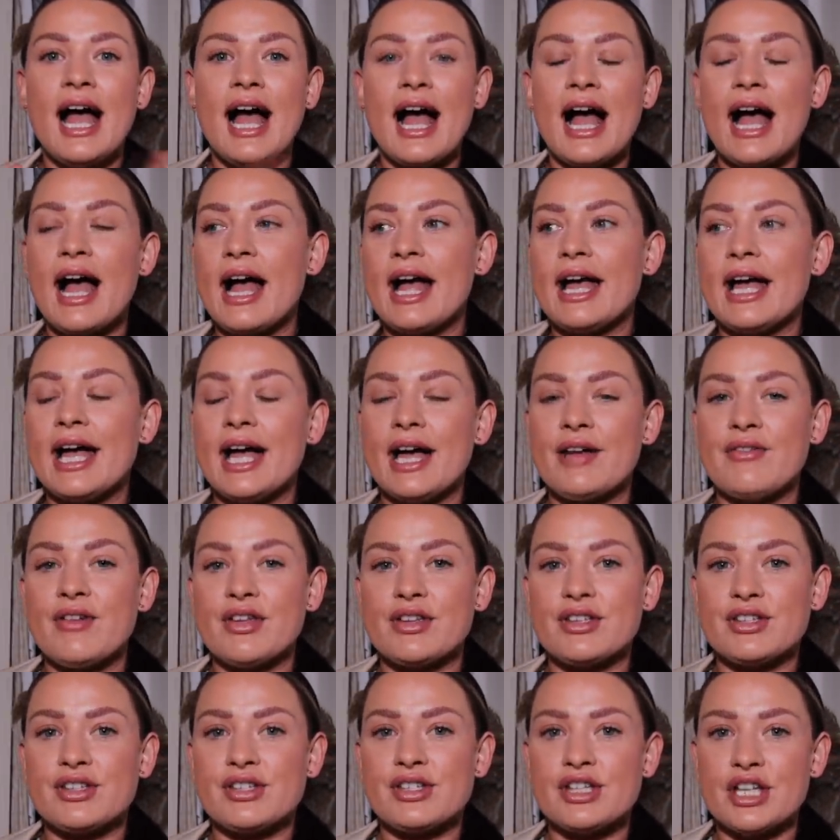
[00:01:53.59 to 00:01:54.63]
I have
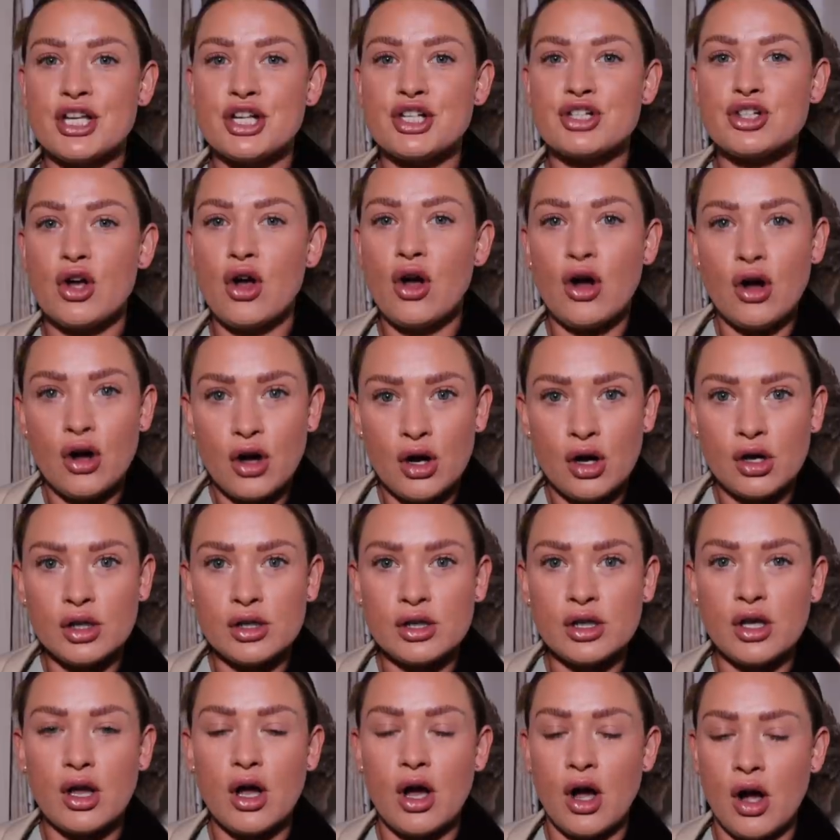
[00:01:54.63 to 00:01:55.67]
searched
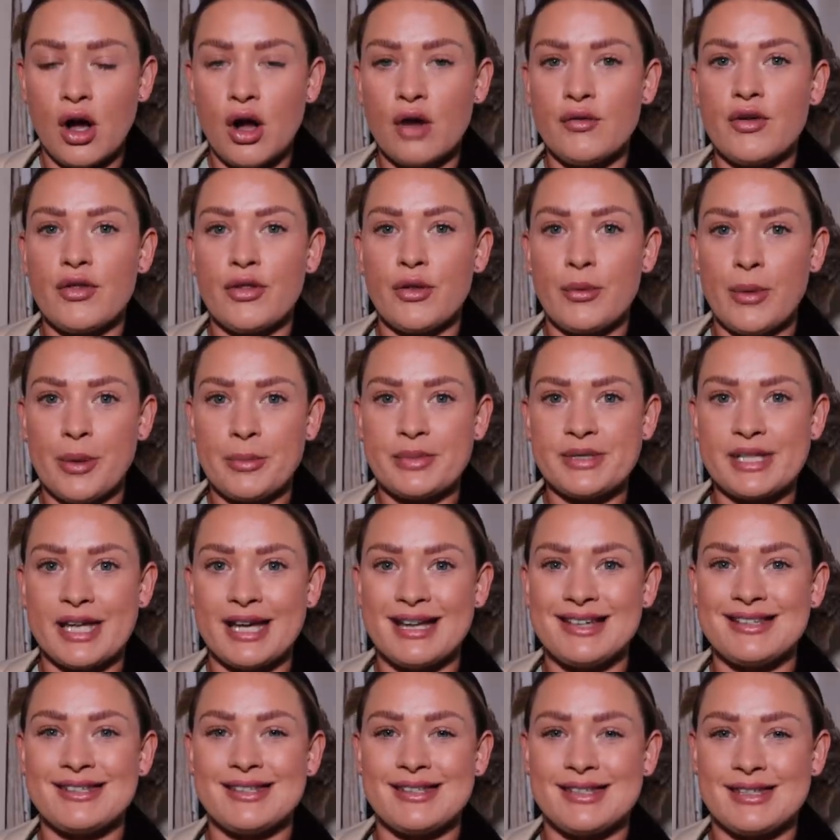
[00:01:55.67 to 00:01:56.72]
all of the
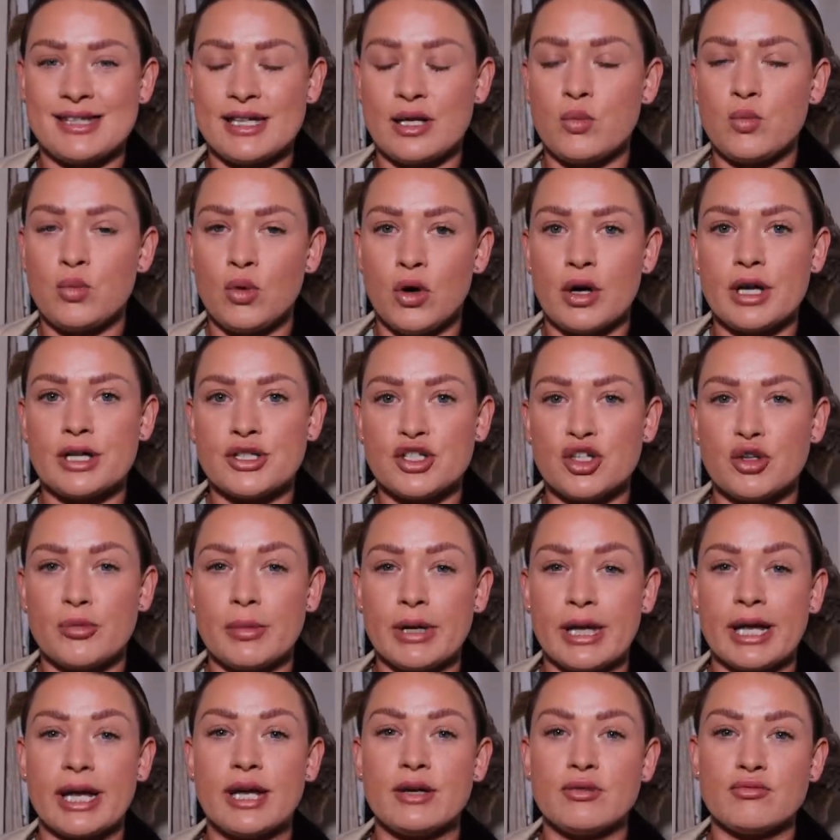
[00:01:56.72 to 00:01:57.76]
websites to see what is
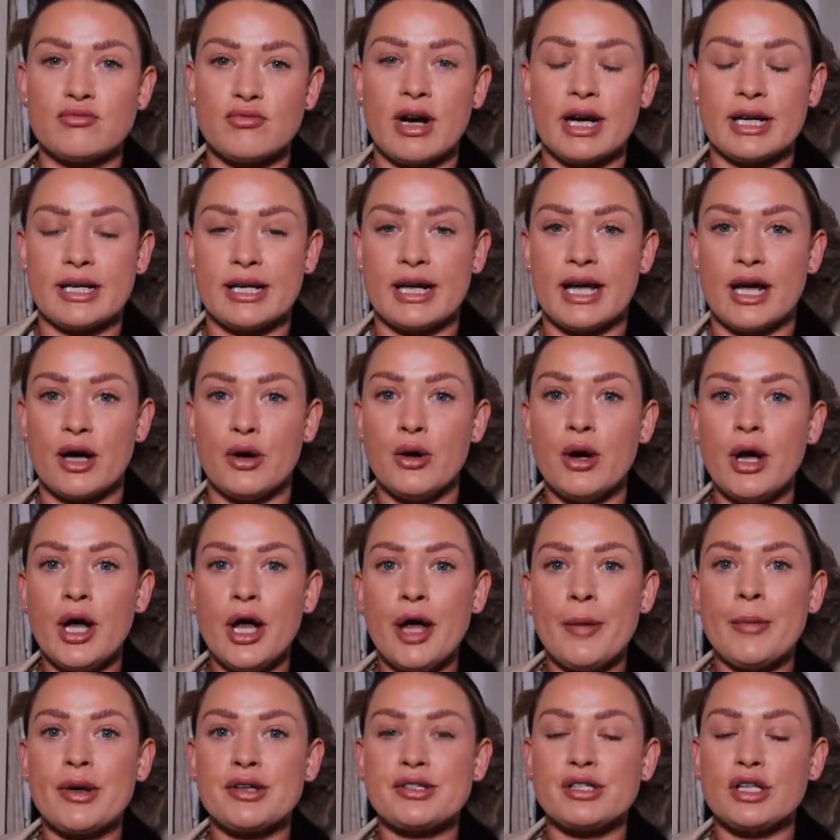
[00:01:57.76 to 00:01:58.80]
coming in right now,
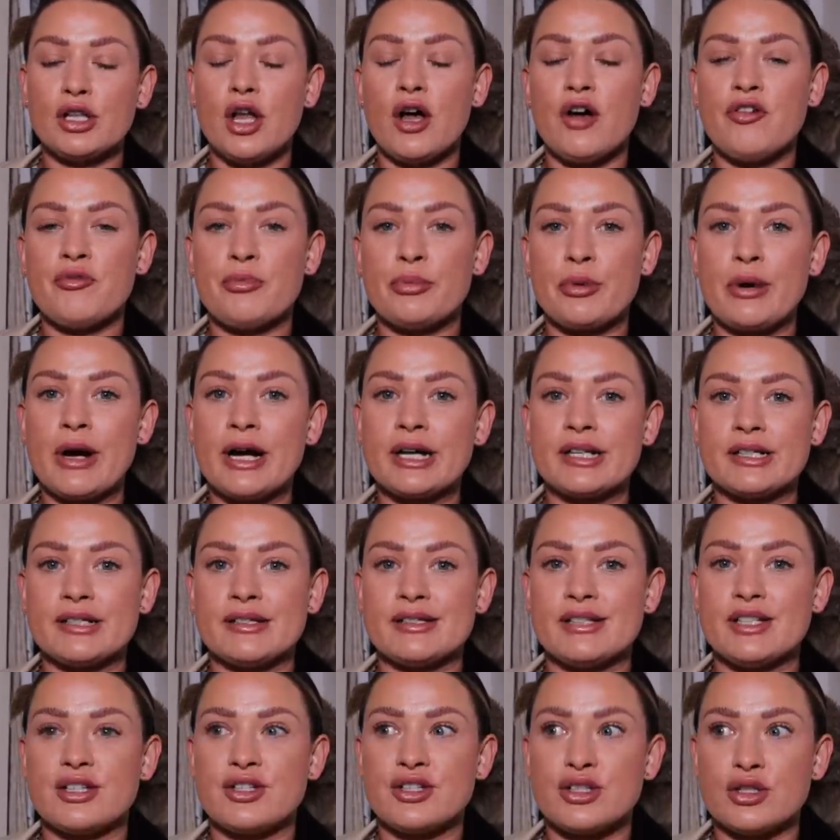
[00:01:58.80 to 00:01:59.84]
because a lot of
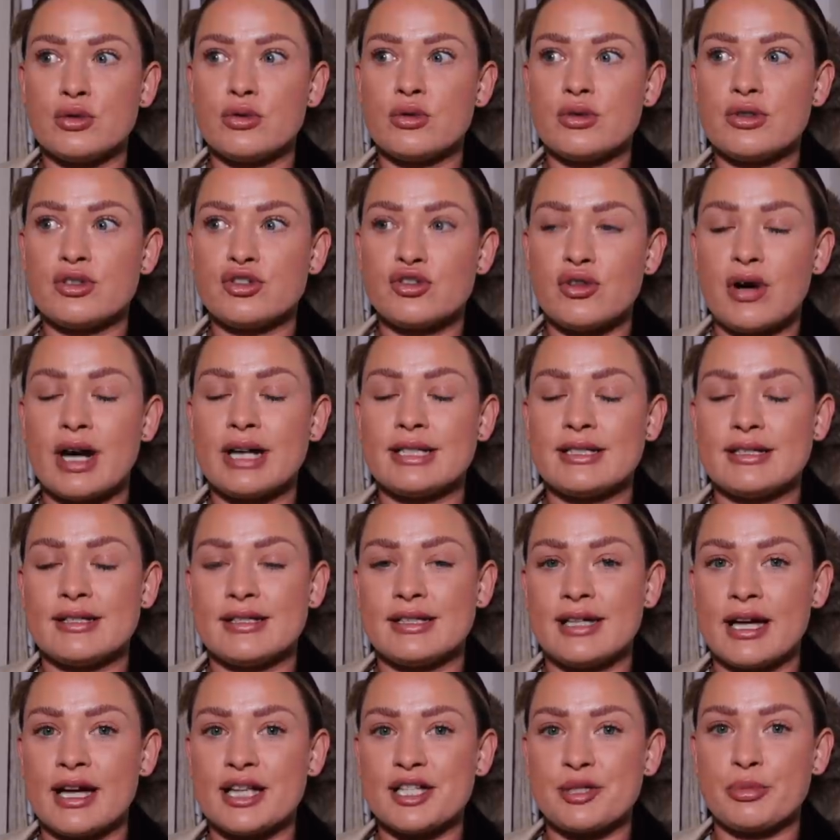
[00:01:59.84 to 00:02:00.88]
brands do try to
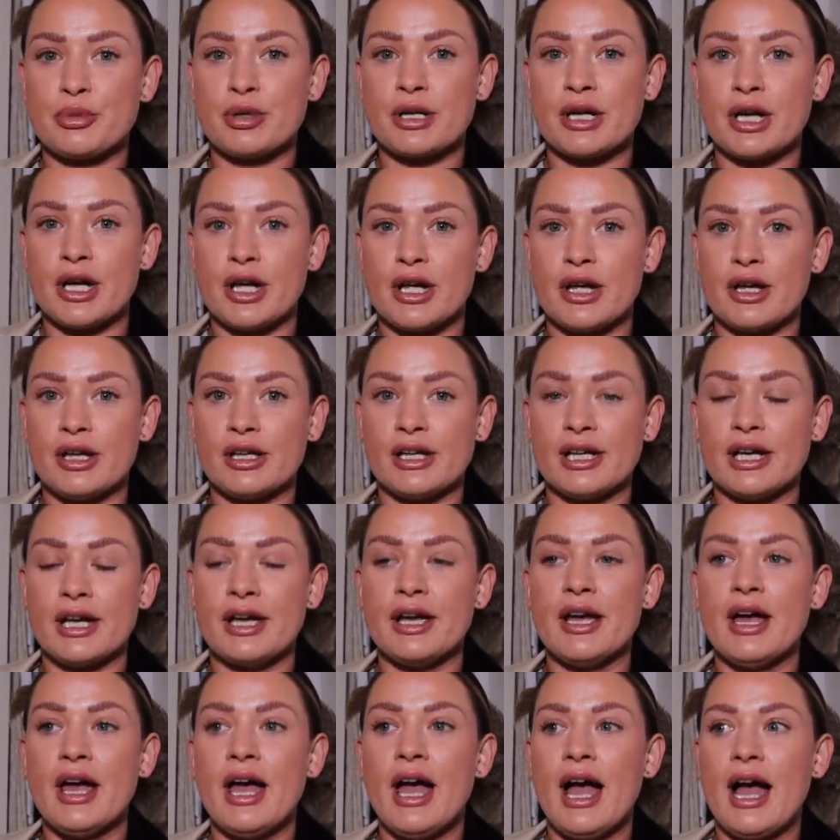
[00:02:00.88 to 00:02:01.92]
start spring
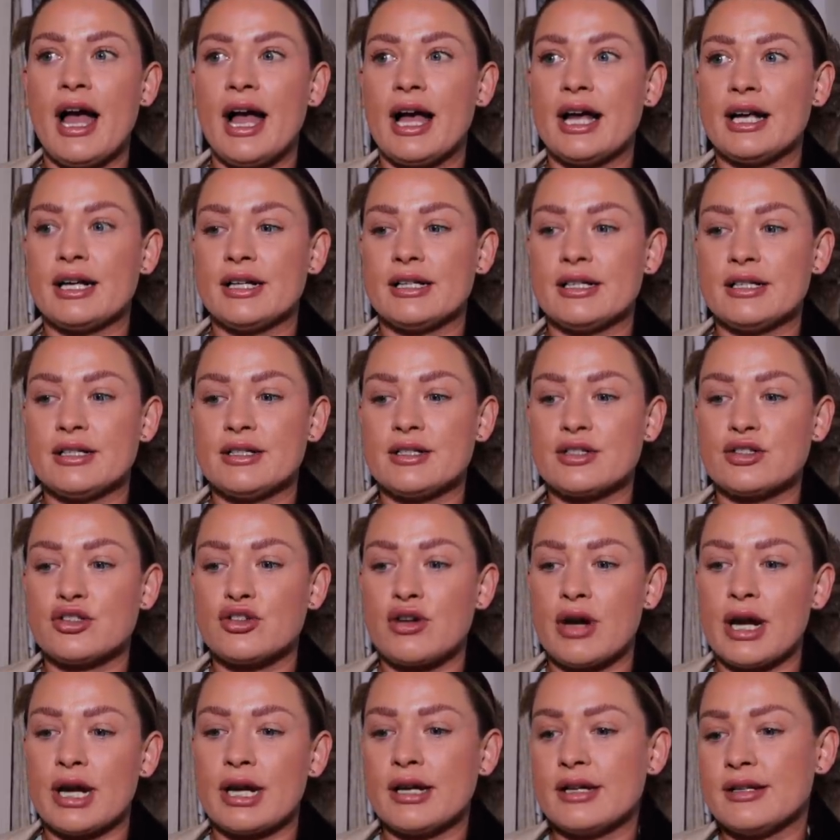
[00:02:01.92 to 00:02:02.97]
early and
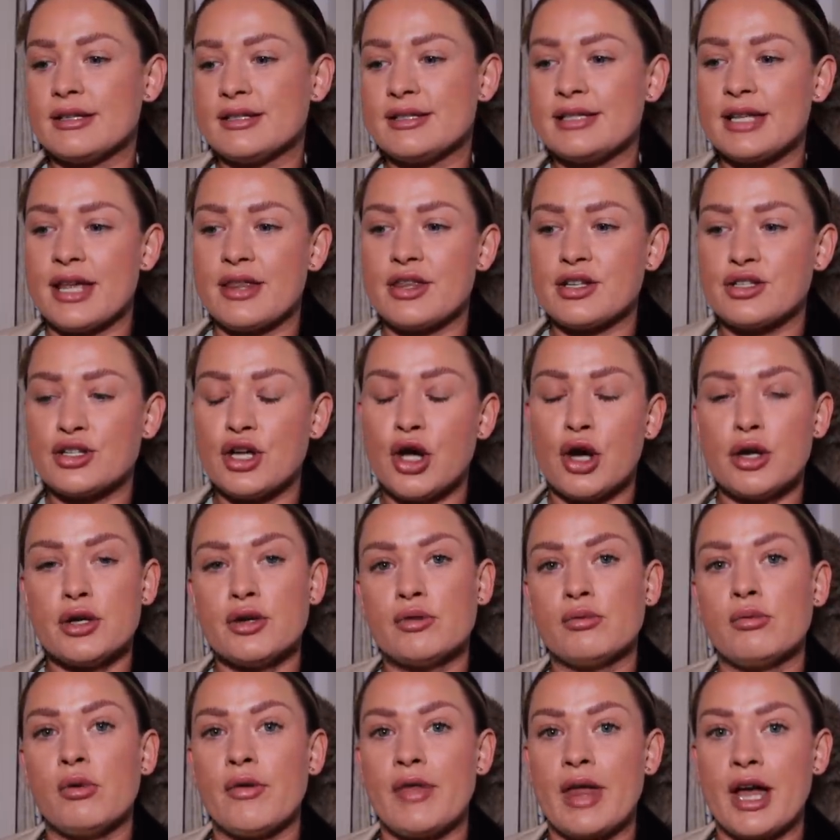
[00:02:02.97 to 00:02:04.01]
try and set the tone
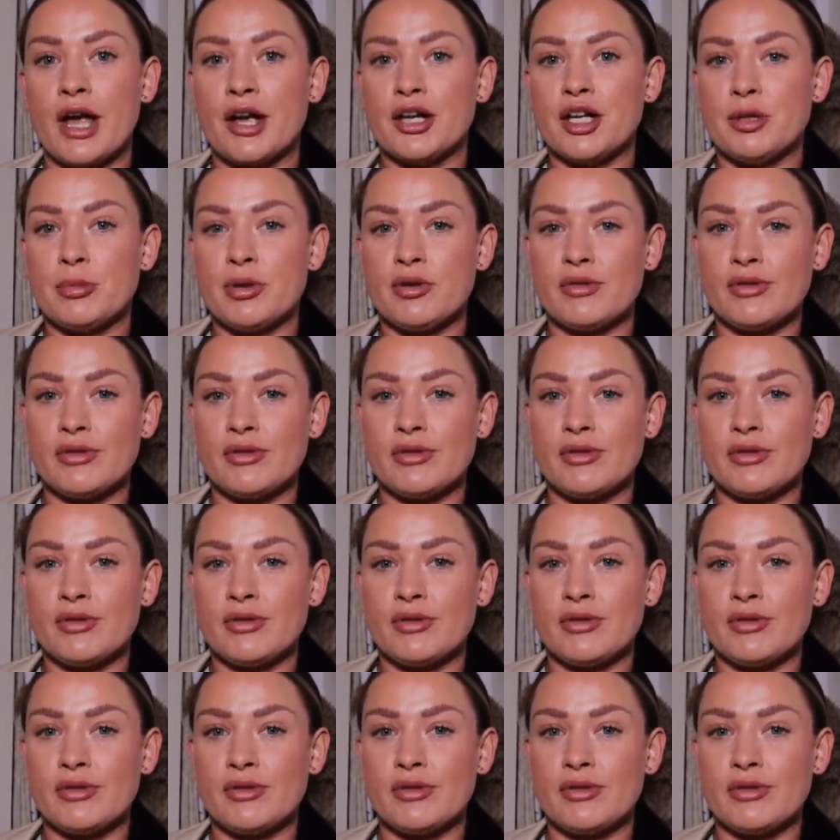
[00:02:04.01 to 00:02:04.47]
of what they're going to be